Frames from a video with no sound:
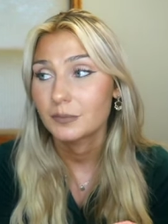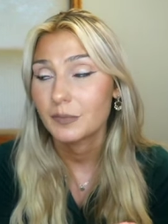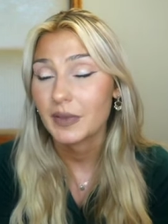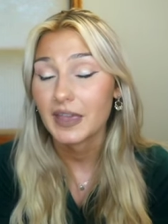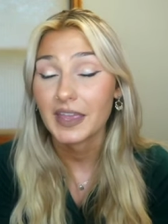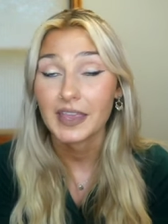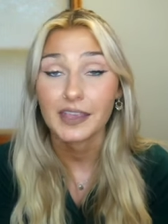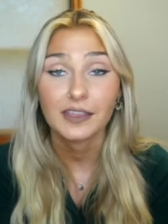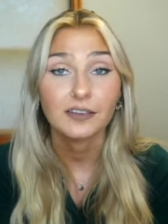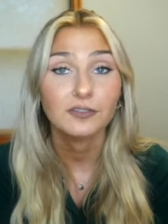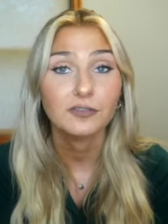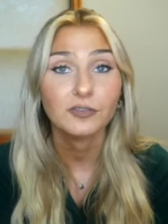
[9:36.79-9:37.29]

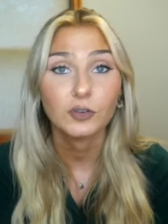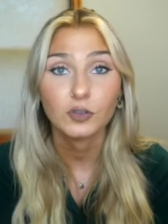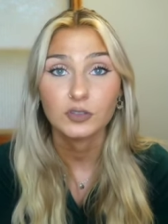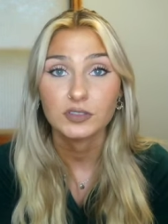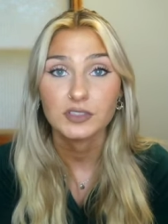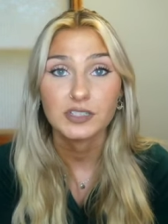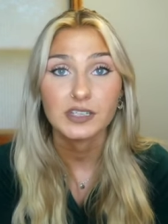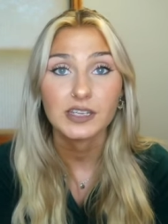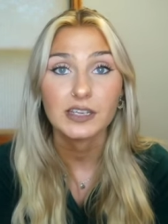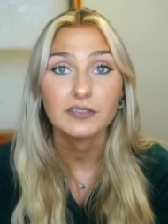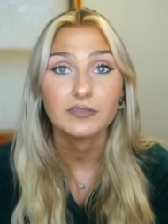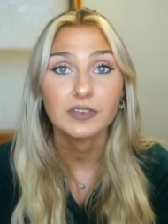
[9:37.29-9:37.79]
painful
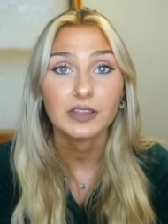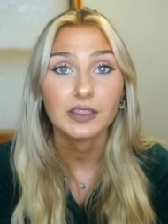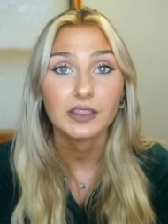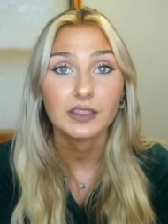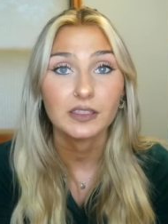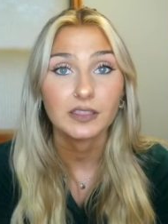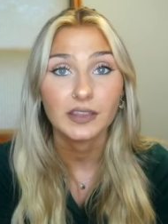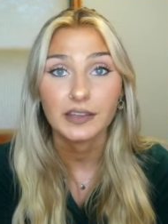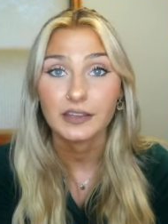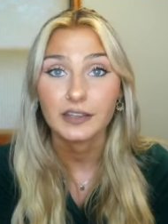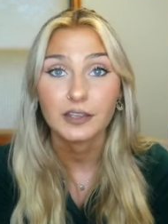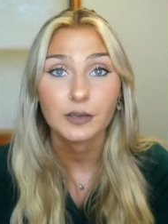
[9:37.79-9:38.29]
to even
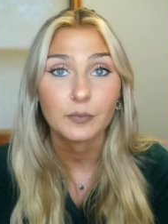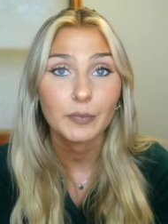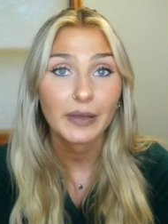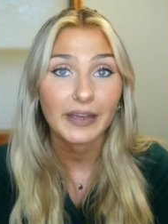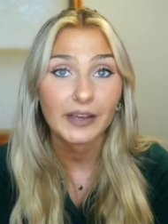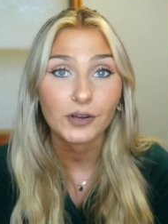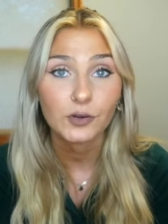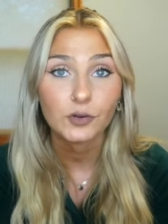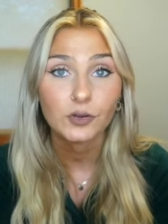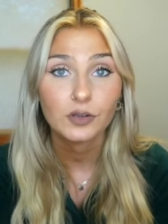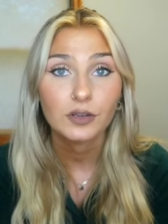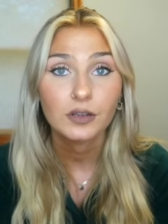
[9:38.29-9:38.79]
think
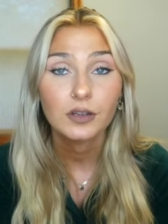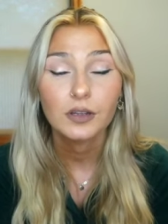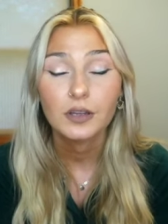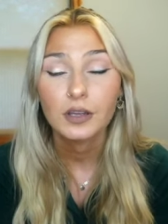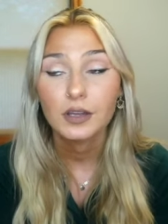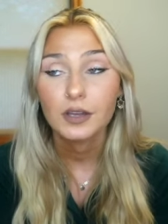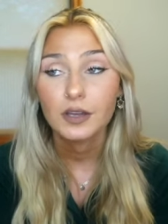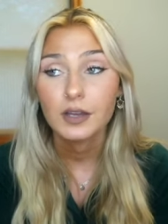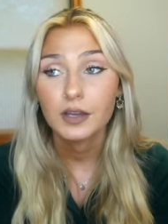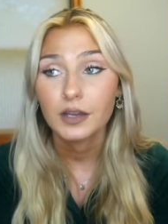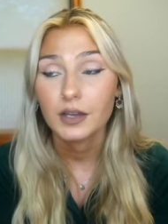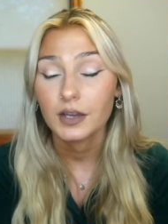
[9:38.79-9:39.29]
about.
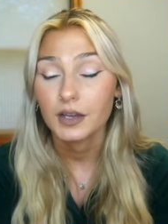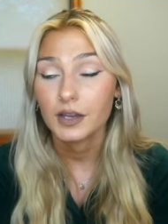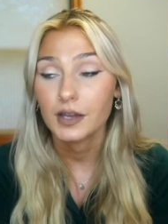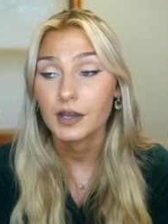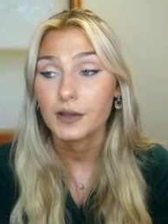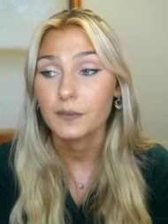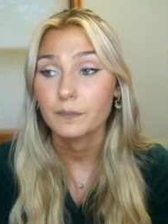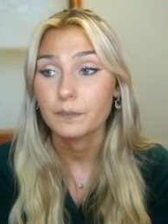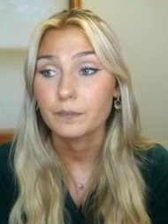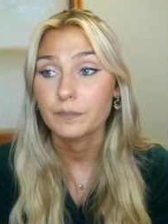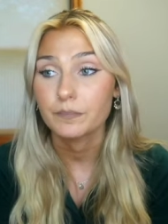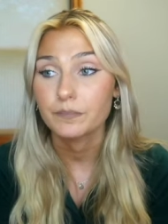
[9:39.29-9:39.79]

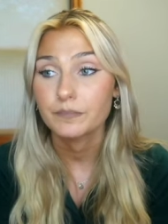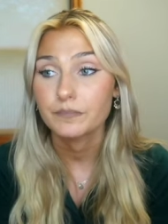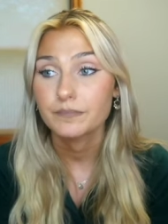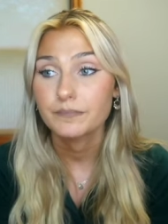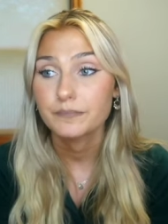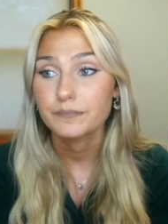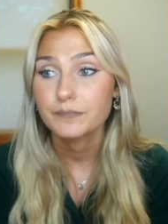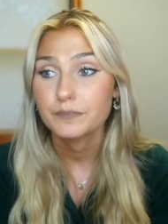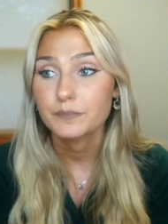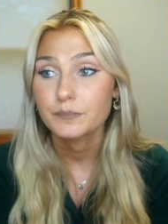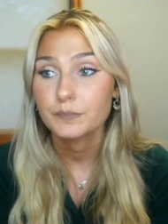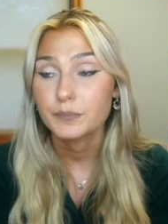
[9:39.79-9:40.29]
Um,
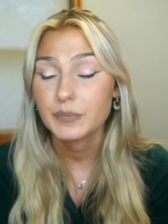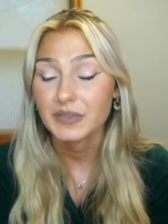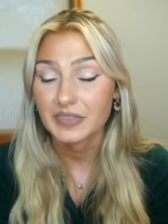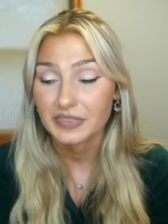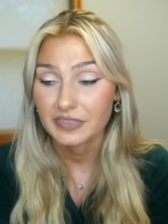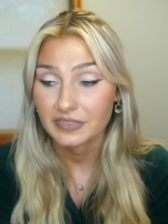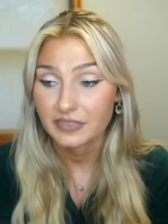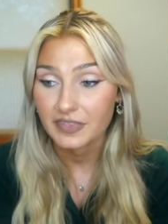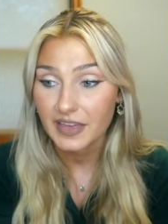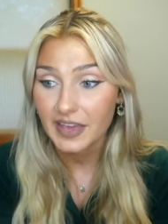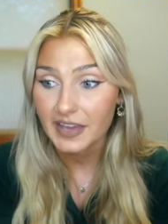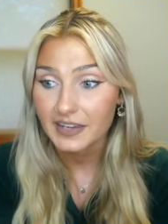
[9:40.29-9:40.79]

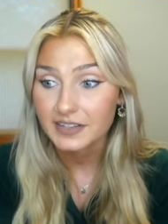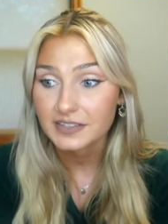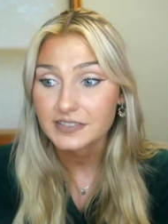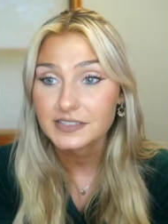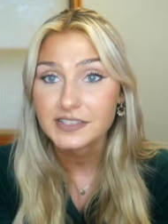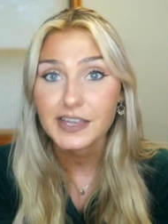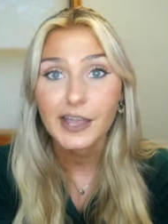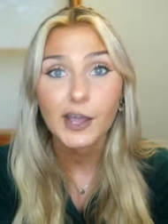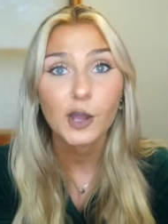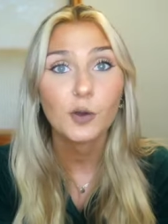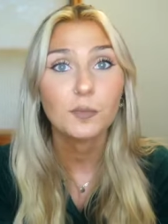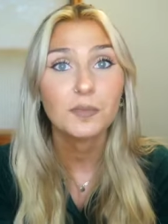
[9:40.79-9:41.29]
but that
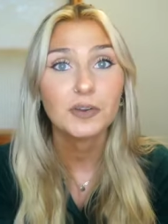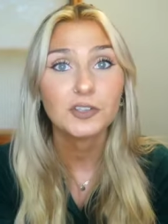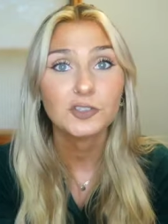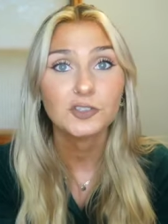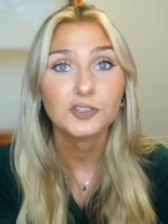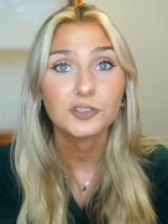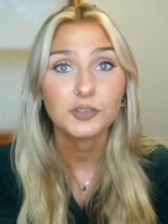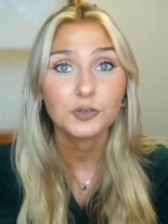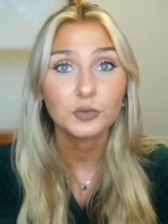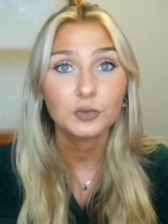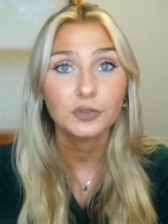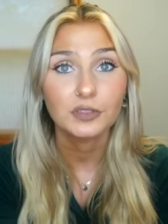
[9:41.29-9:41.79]
is how
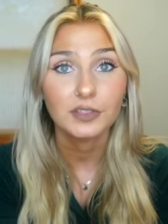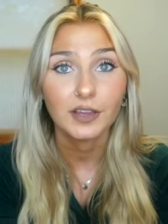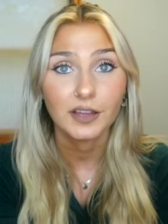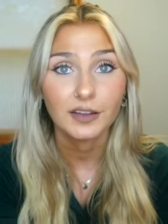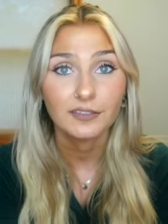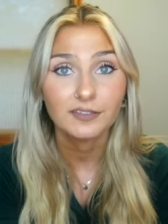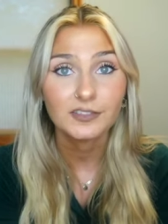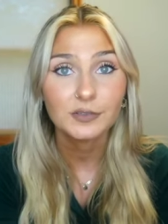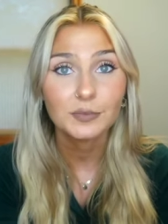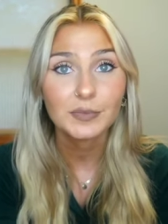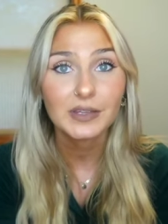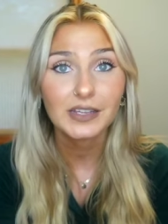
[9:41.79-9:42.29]
much you
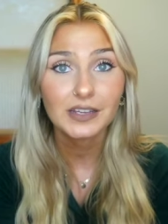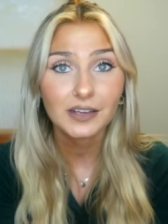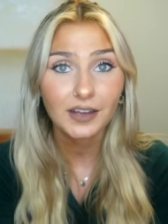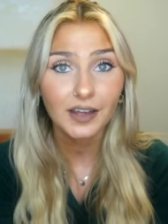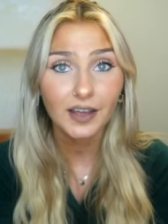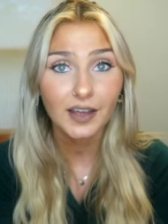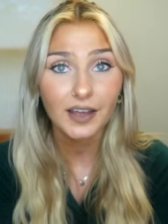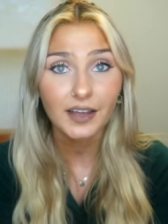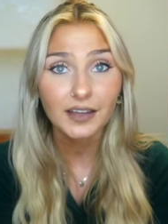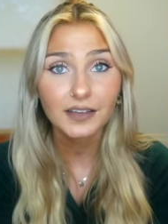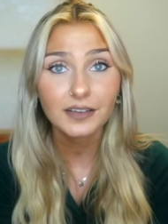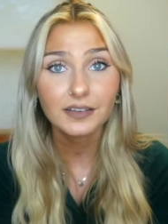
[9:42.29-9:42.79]
loved me,
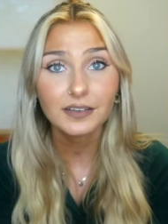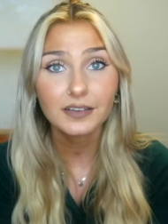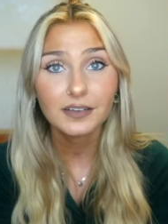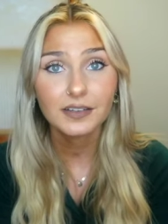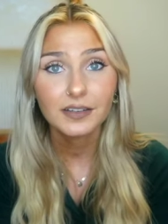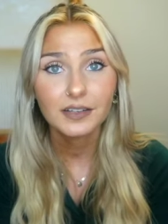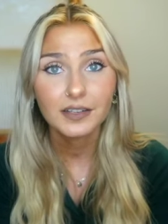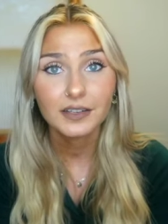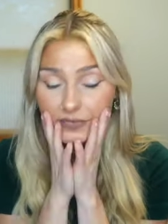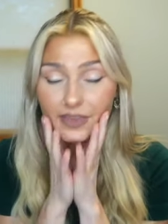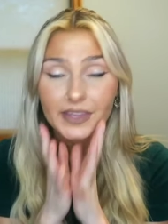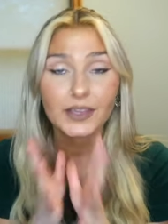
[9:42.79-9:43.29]
God.
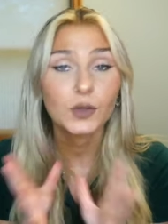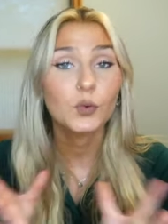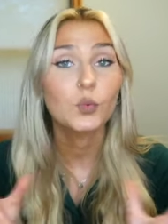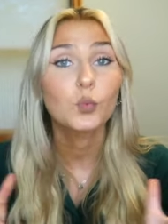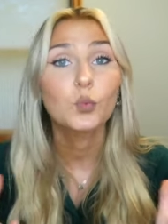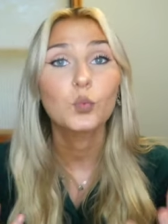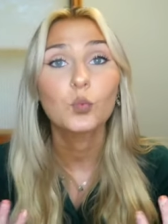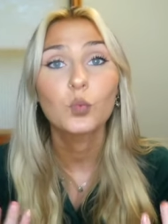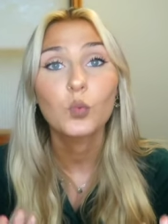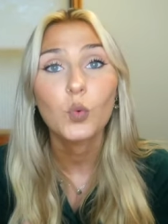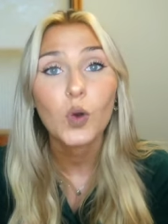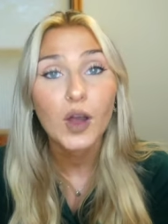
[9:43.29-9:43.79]
Like,
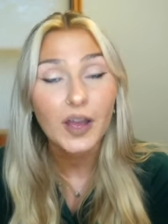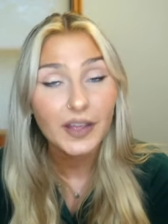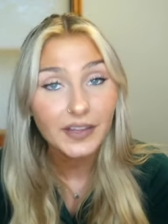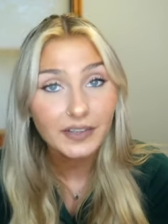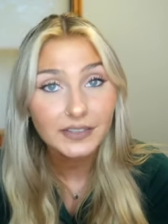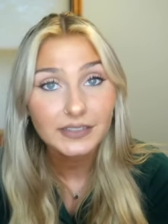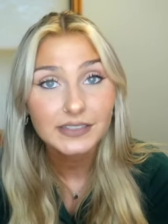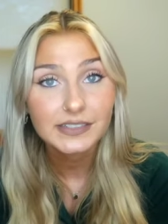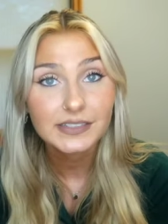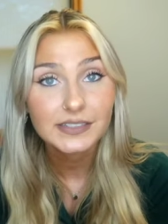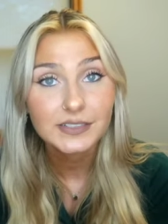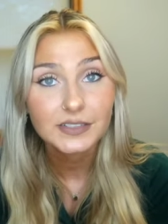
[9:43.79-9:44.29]

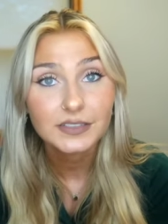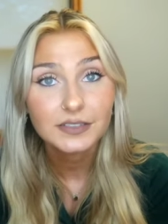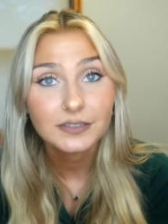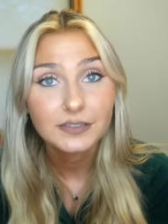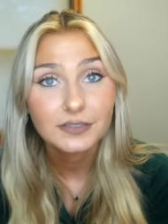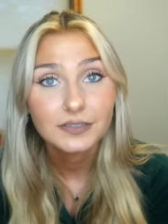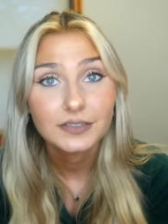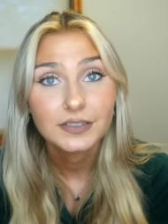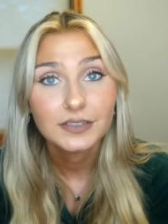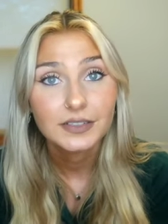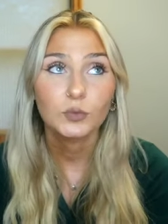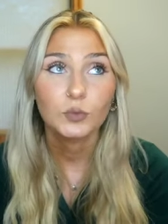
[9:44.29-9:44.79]
what?
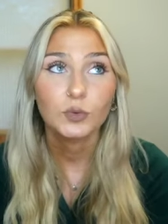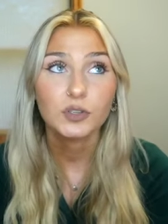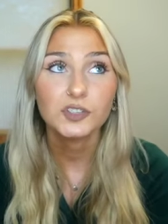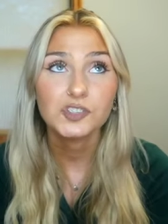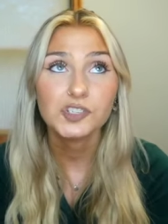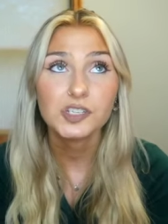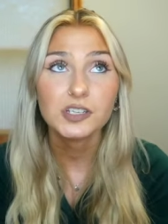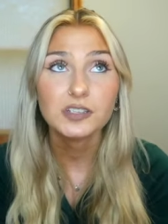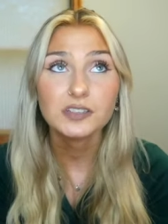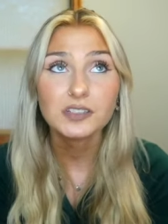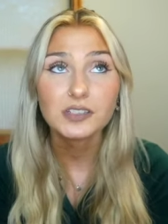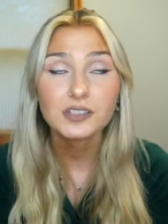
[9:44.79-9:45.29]
What
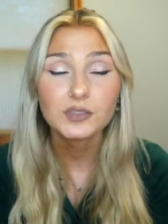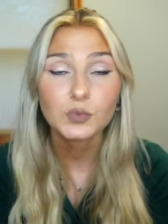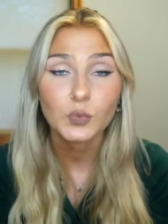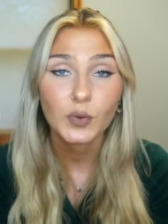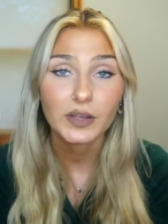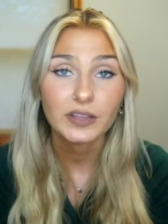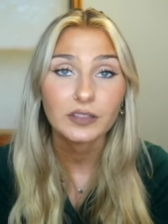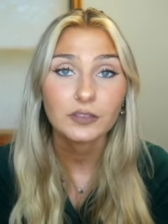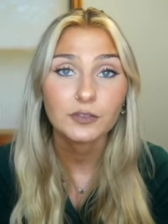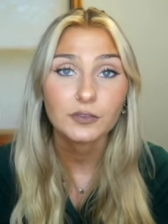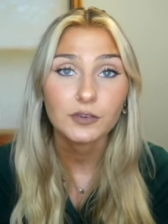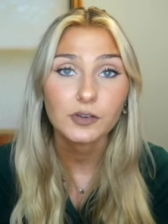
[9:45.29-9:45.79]
Jesus
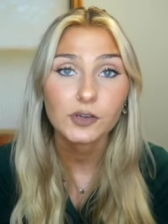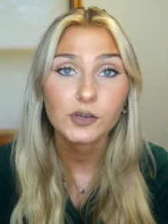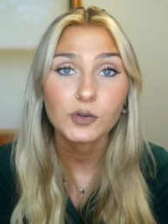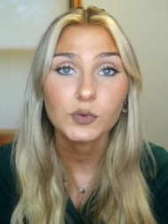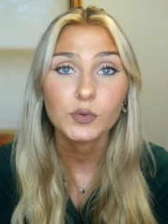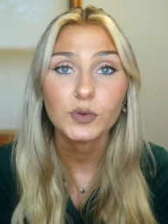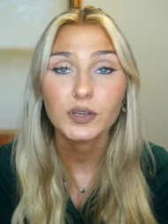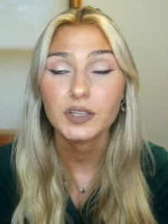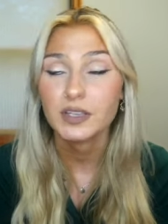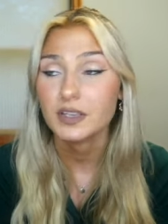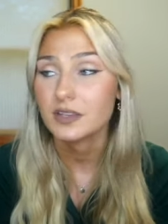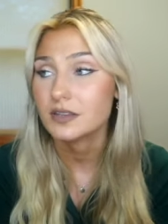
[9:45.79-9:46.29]
went
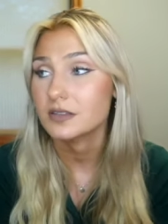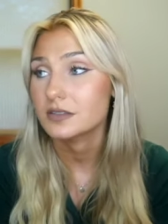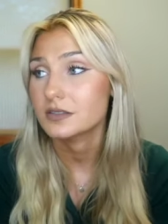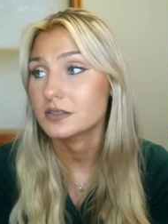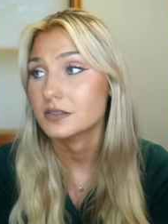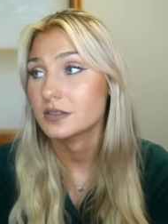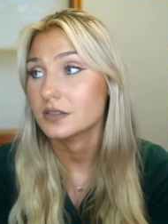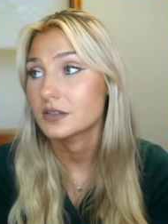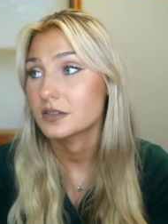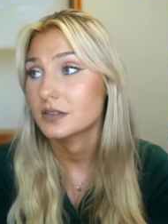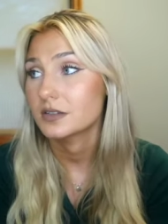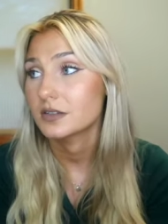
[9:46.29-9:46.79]
through is